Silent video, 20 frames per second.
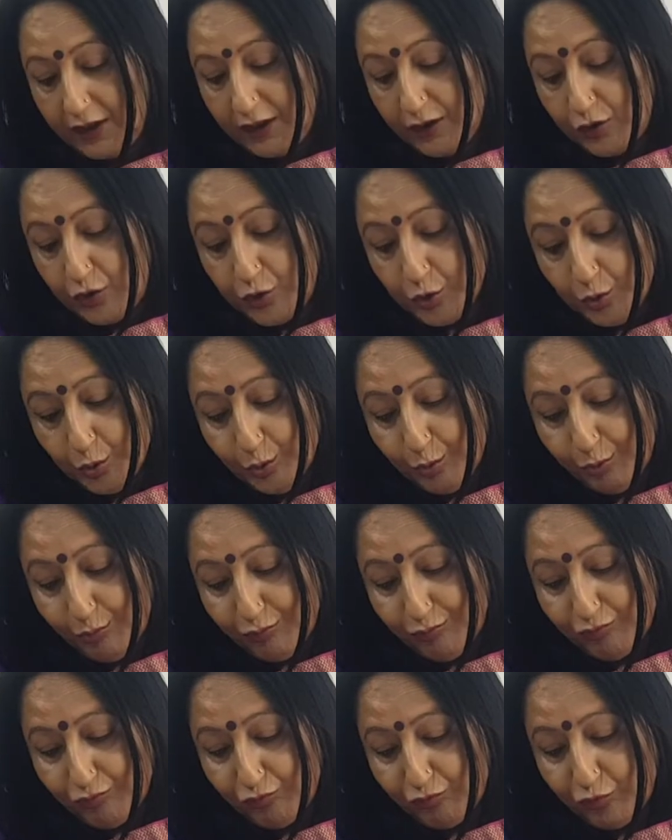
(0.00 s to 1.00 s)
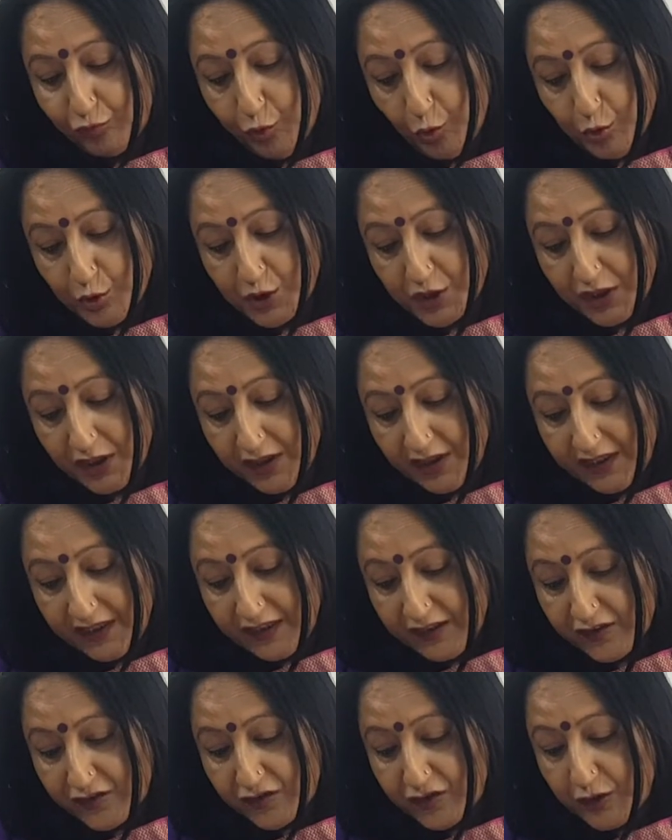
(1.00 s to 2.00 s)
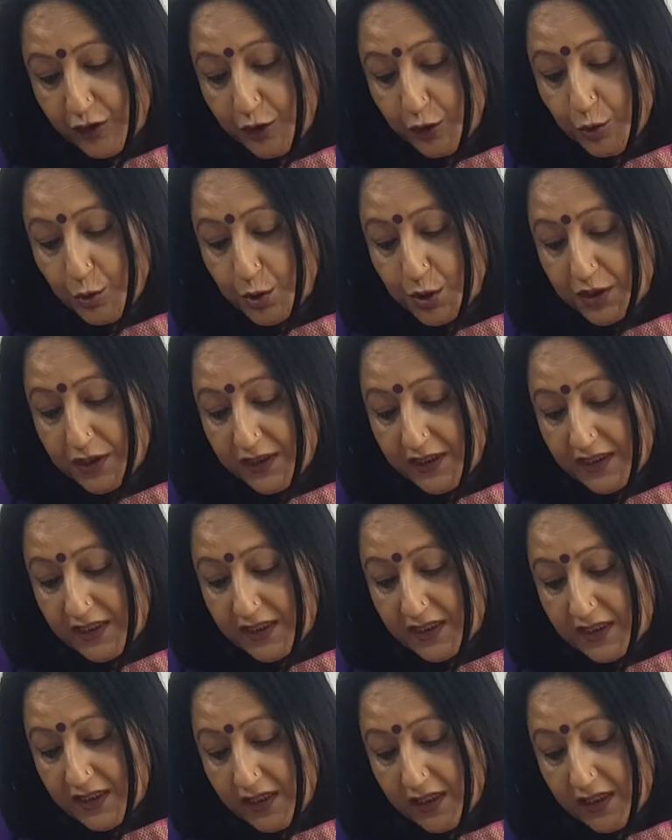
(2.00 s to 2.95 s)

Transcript: to social institutions,